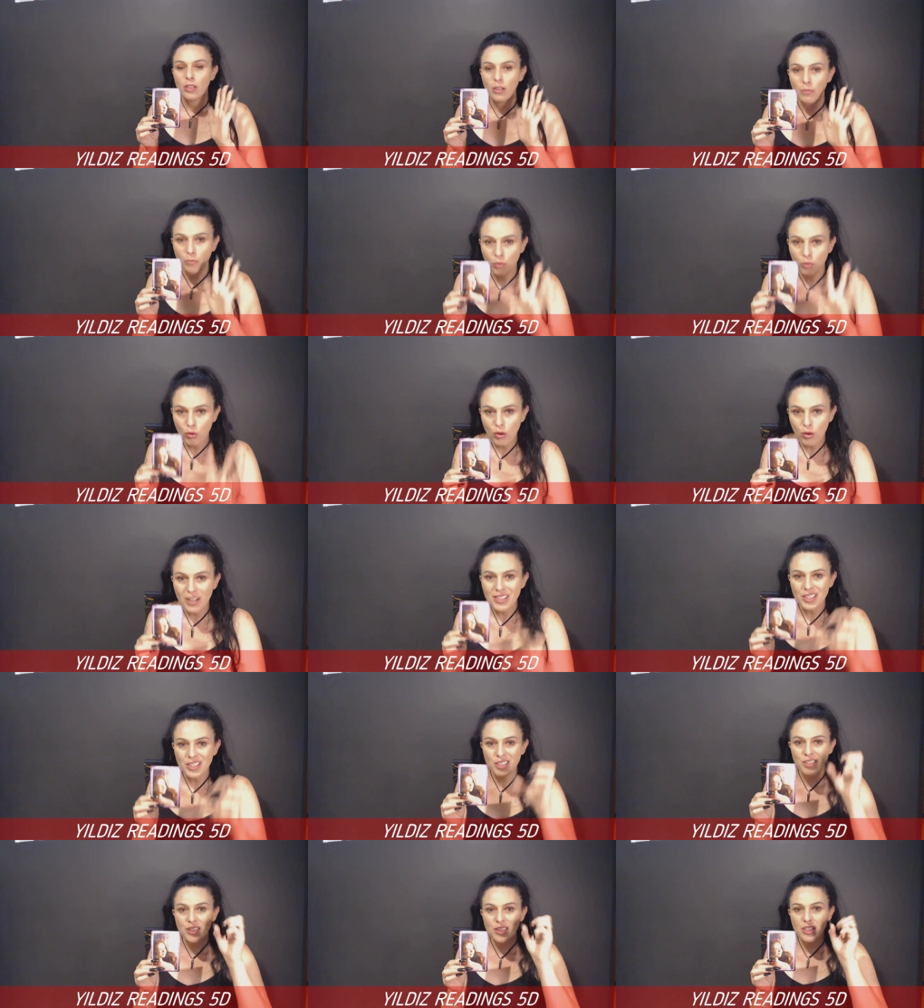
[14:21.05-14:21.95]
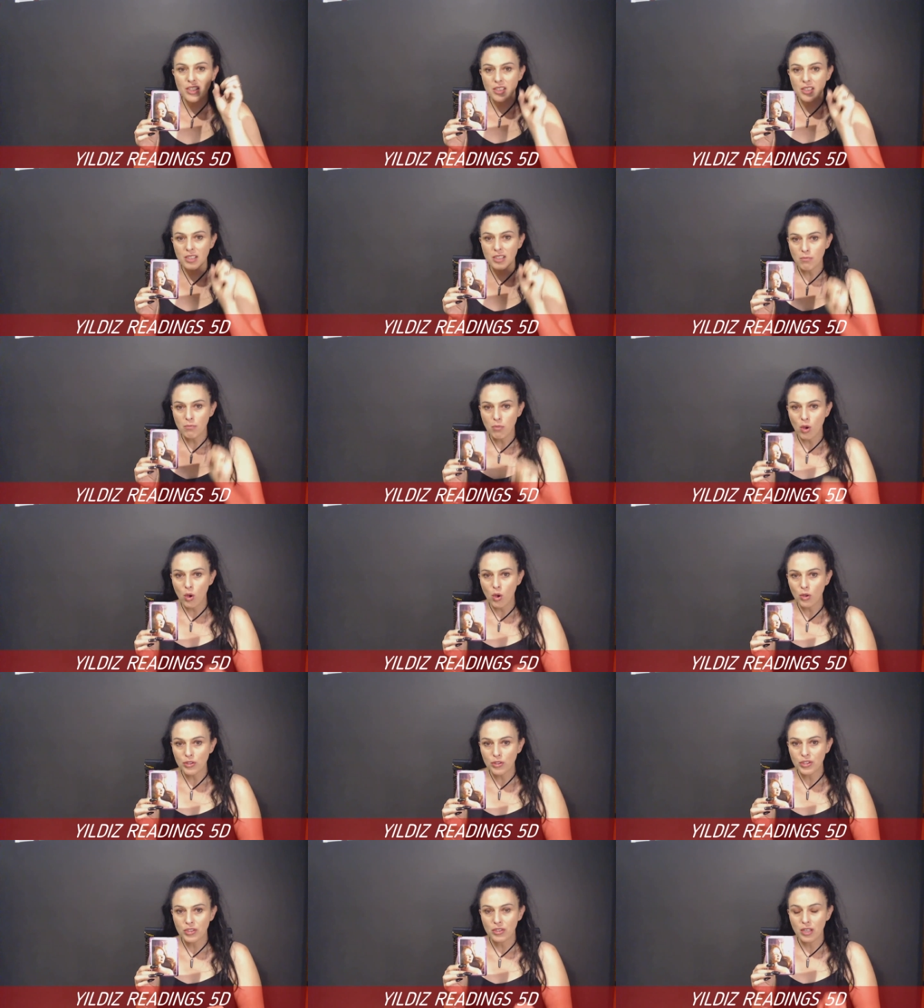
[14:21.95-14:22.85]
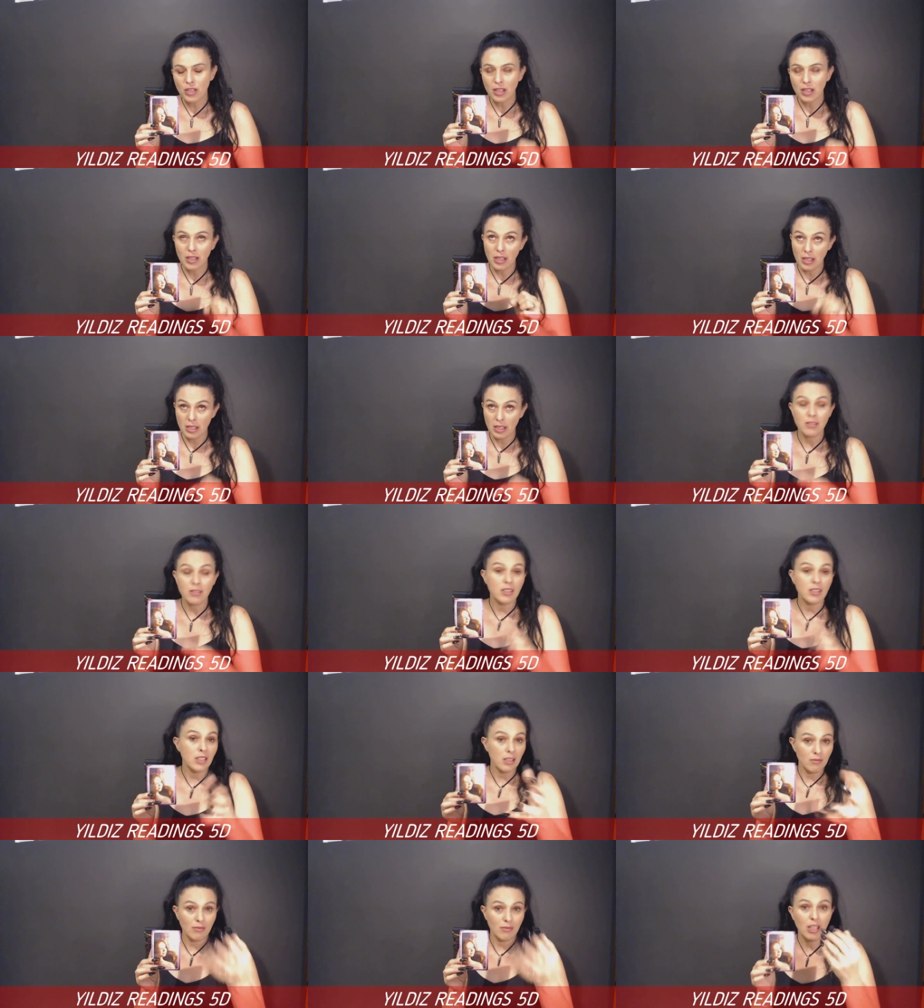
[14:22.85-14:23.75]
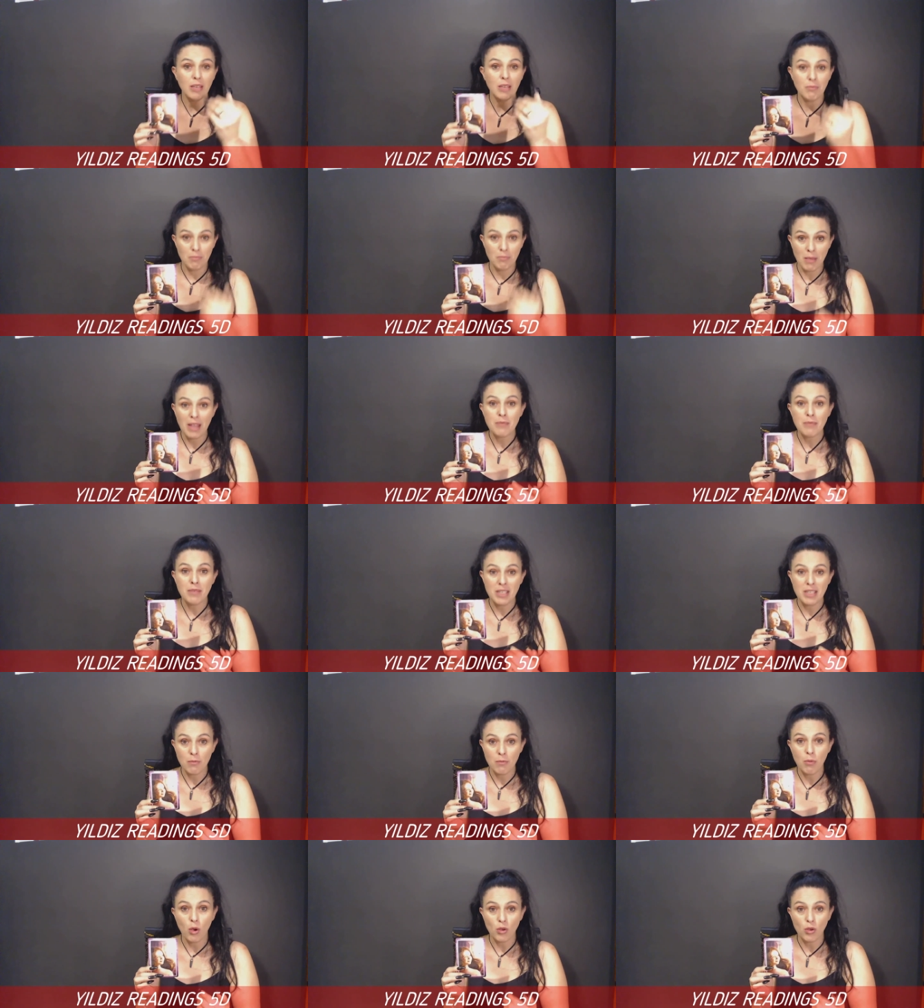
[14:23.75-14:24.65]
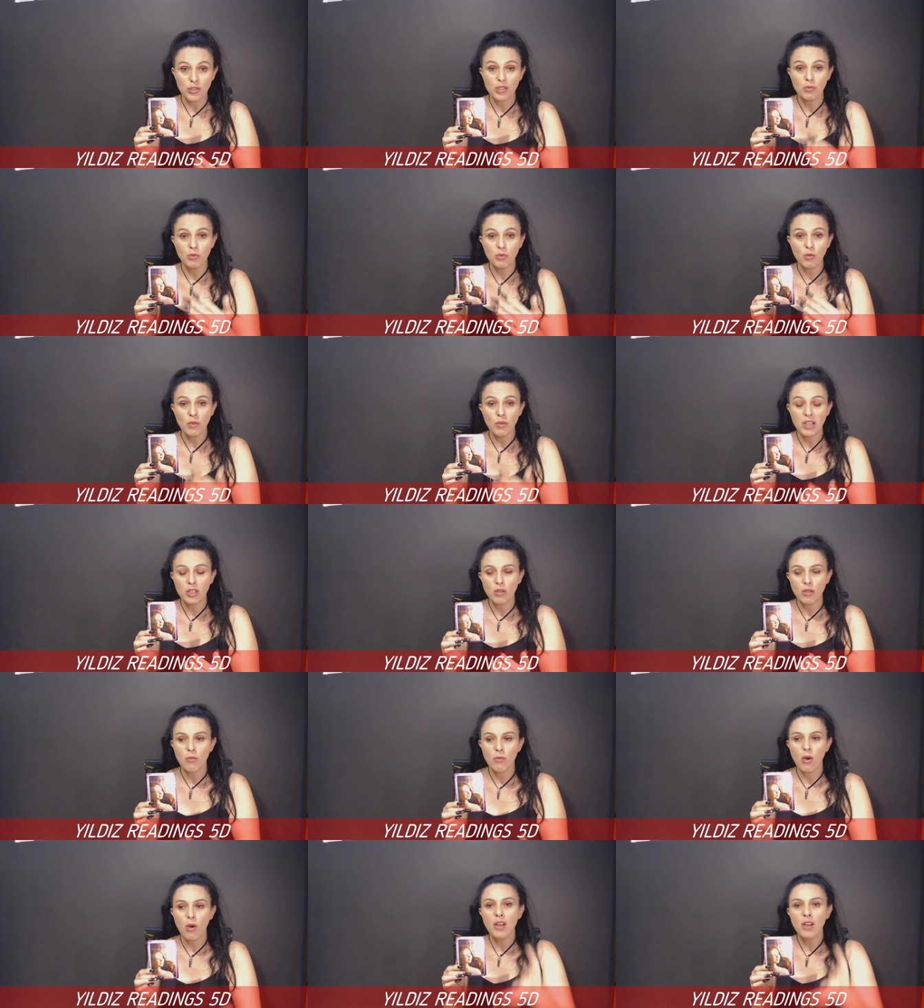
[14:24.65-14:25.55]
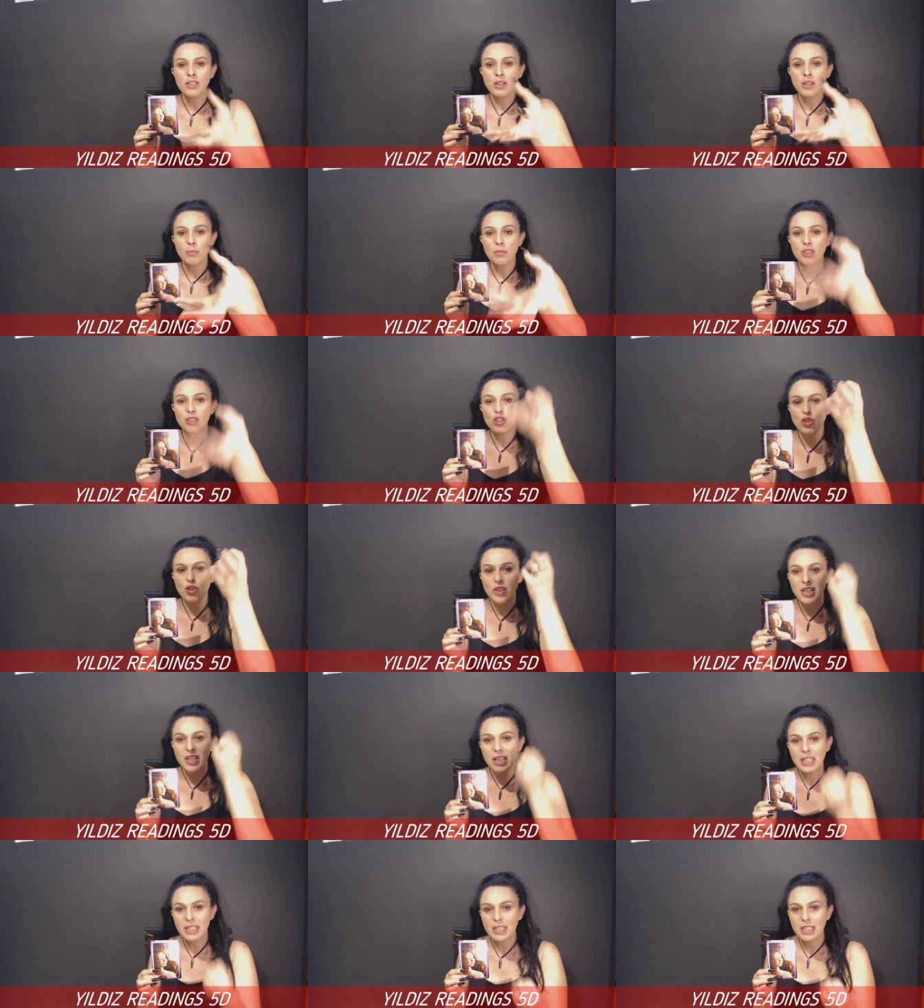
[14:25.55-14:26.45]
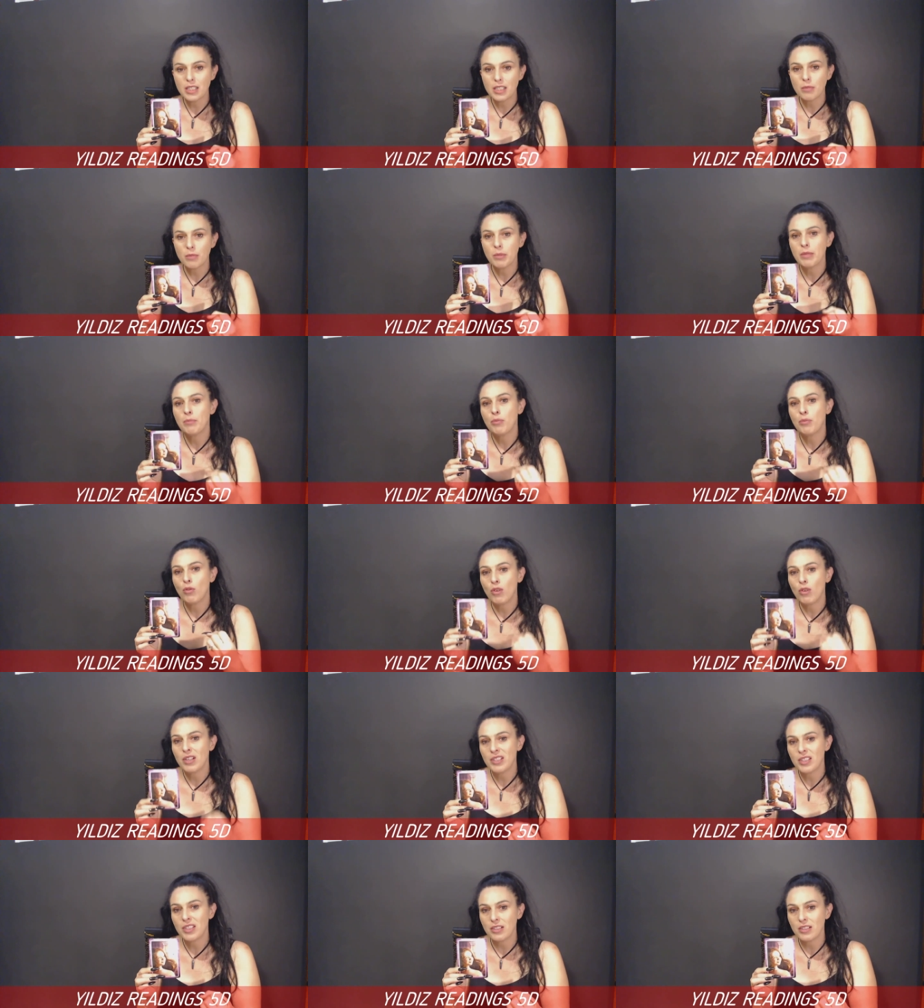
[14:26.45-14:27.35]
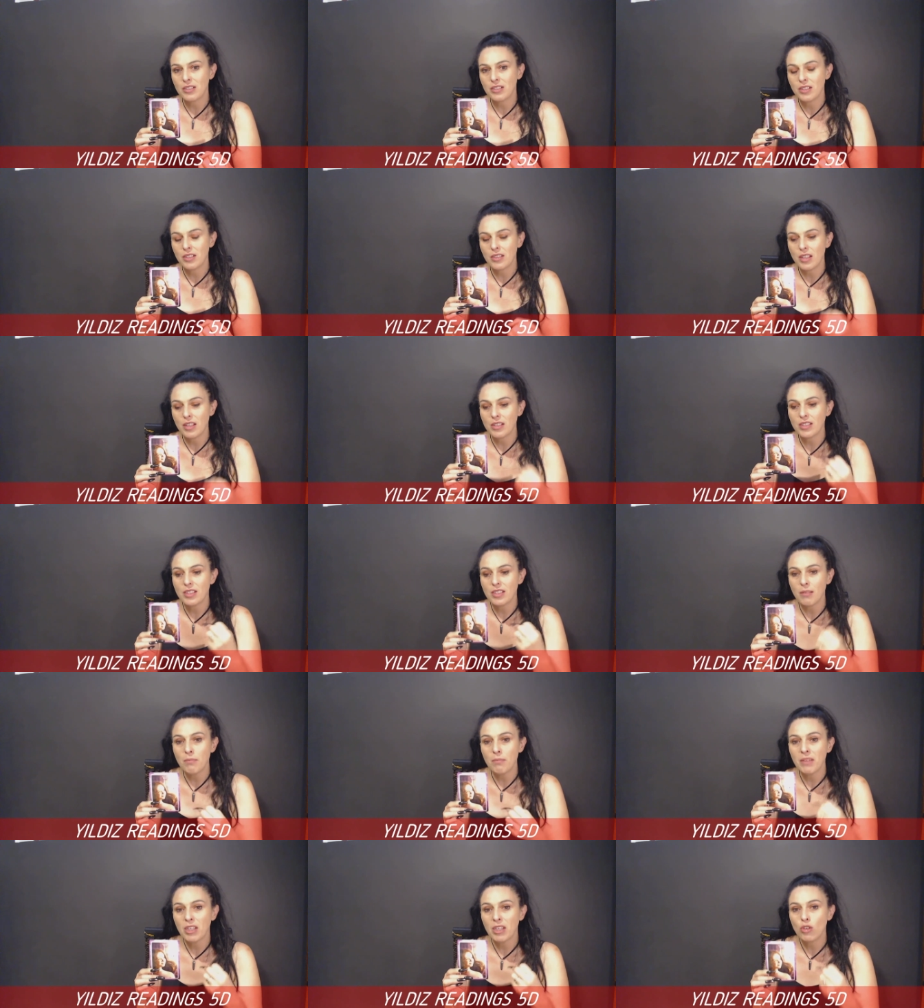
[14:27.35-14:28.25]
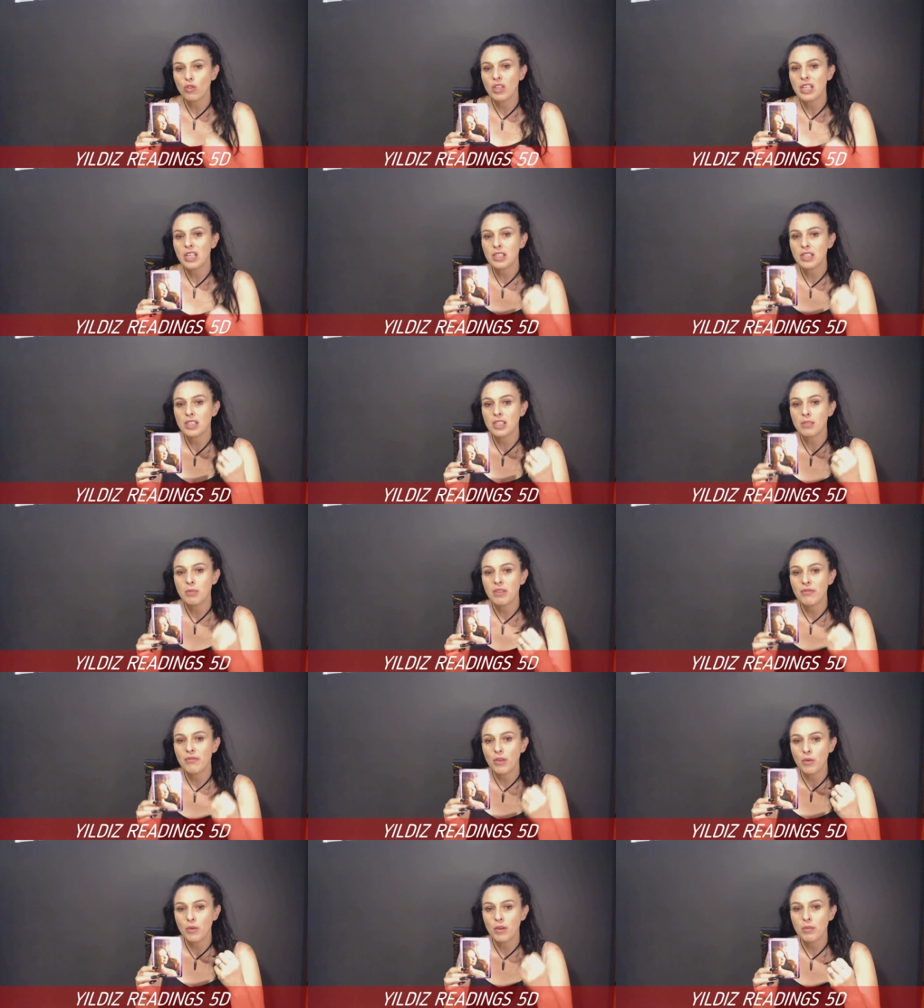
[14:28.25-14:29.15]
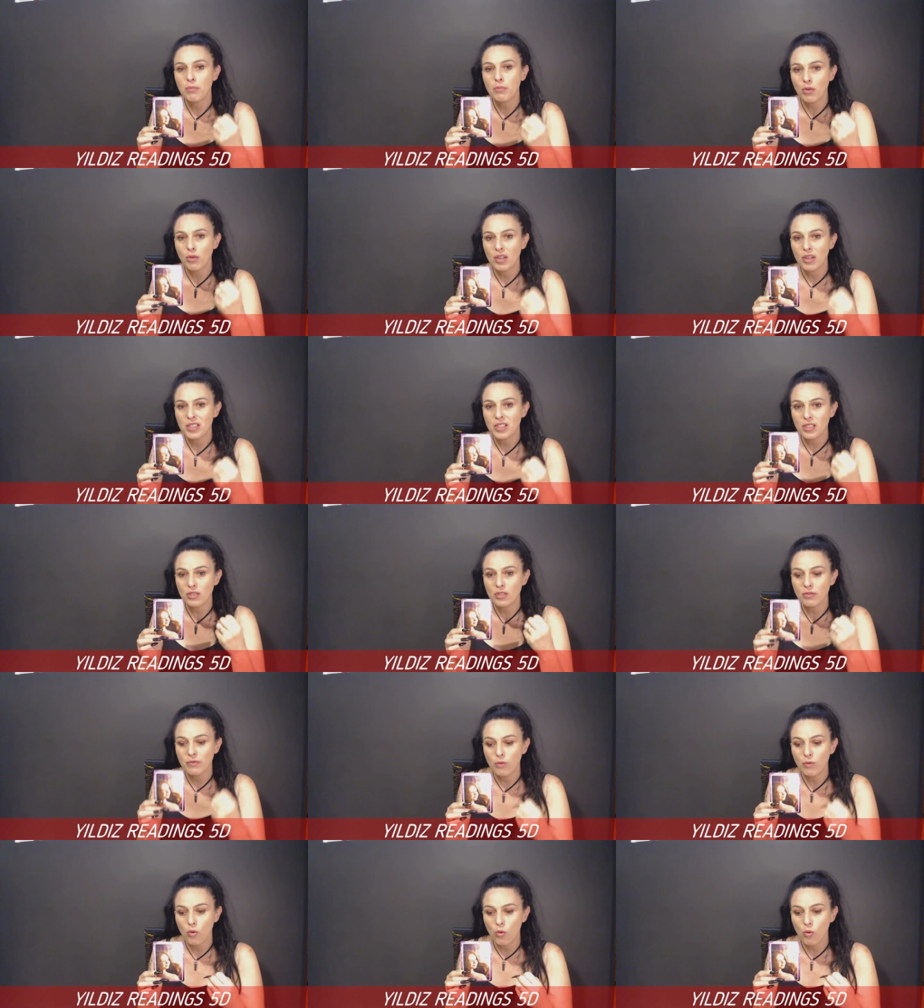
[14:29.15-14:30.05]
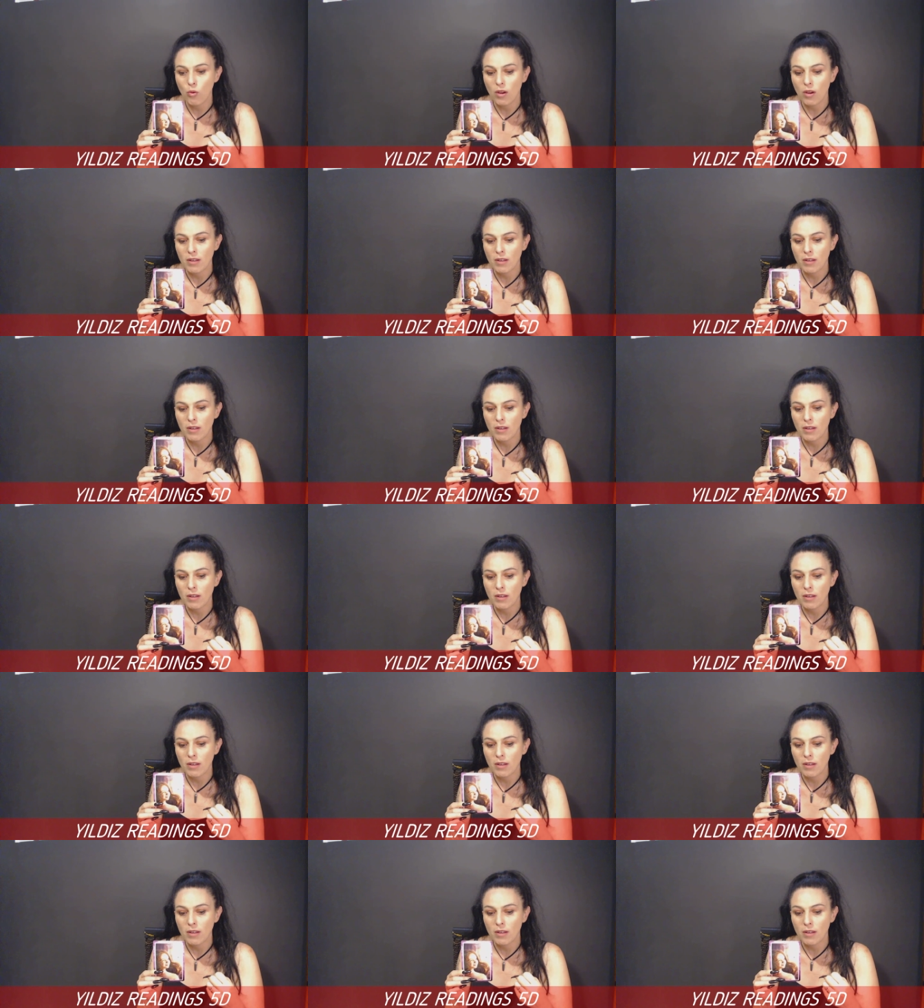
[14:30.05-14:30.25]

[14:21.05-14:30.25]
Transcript: Presence is impossible, is maybe impossible in your mind, but you're needing to be present. There's something you're needing to be very present for.